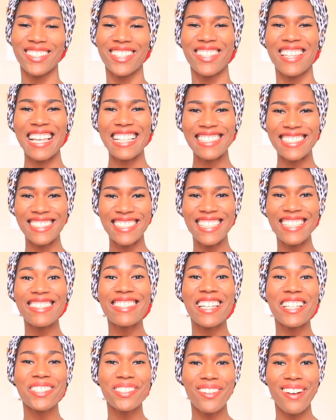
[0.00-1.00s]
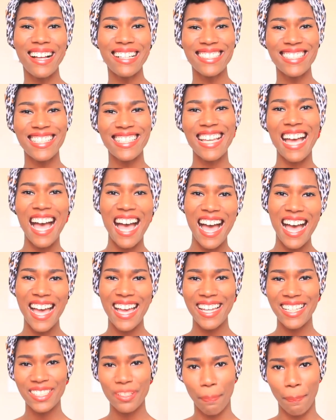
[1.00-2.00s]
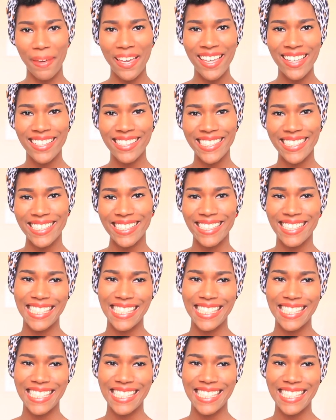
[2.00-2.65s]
So that's it. Thanks for watching, guys. Peace.